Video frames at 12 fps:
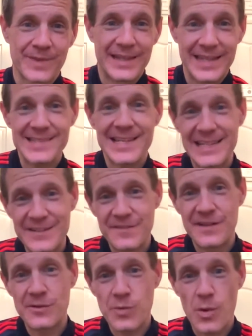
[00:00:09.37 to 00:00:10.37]
Yes, I live
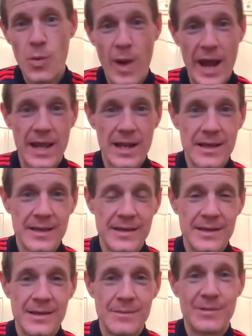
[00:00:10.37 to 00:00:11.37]
here for a while,
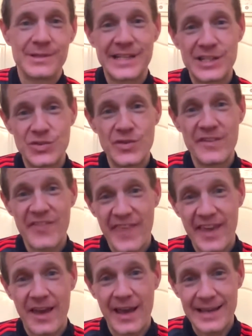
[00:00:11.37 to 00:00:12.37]
but I do have a
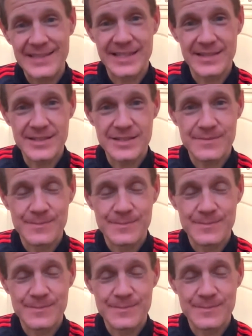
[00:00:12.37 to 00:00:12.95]
thick accent.